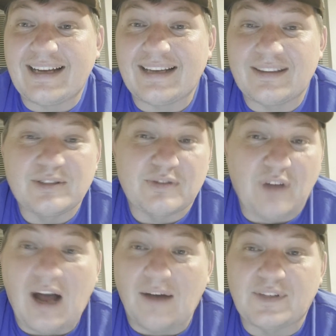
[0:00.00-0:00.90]
I lose
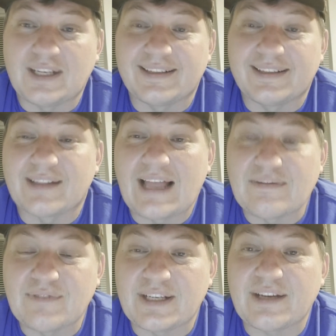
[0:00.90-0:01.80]
often in the
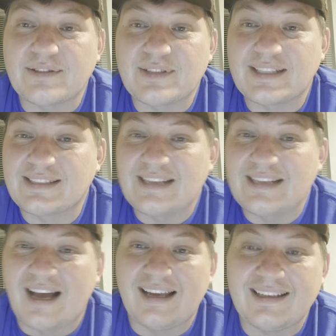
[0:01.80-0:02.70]
live videos. It's
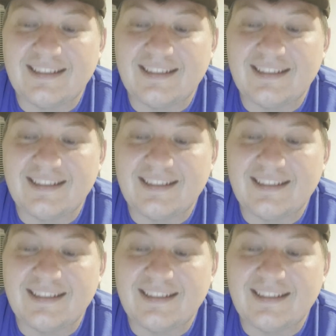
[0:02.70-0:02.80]
not.